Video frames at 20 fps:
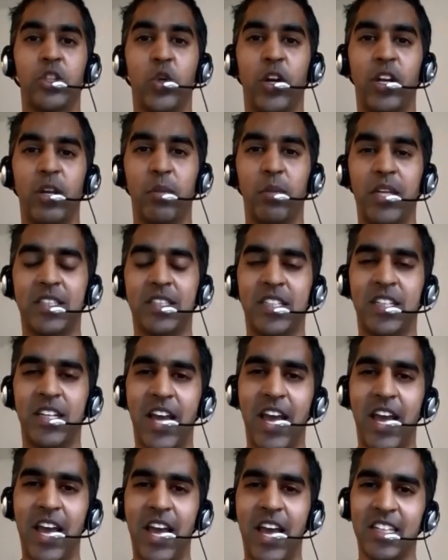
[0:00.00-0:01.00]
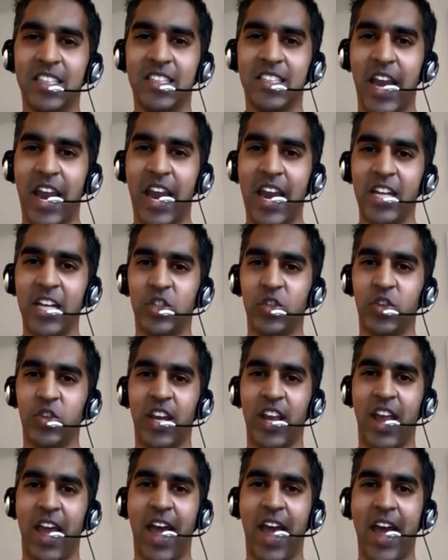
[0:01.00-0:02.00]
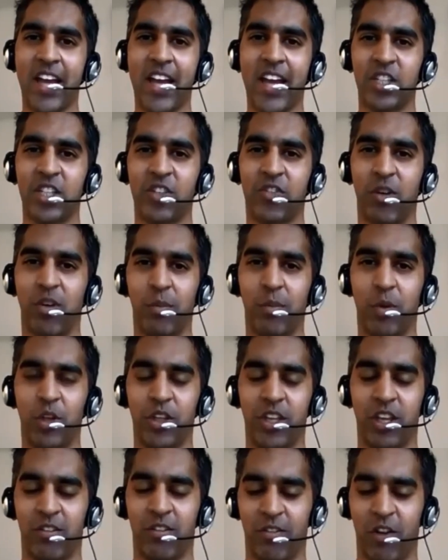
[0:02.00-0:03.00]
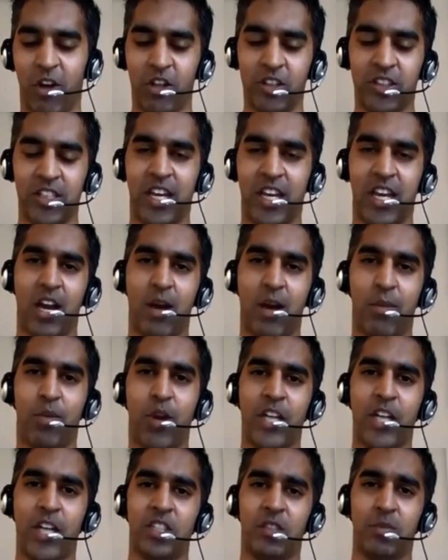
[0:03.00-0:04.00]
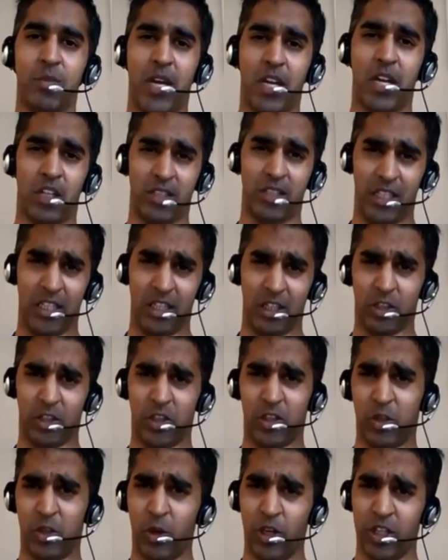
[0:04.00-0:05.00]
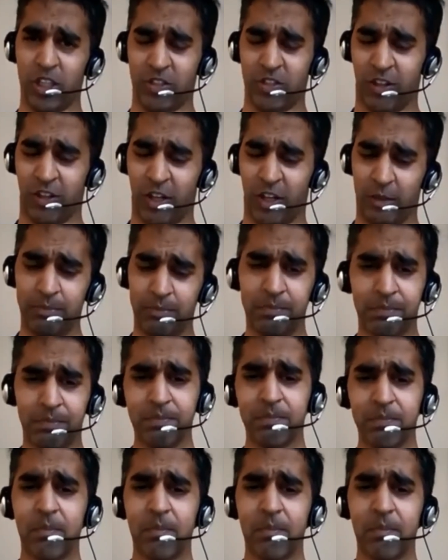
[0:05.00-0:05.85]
Joining me today is Adrian Ash from Bullion Vault, a uh, precious metal dealer storage firm.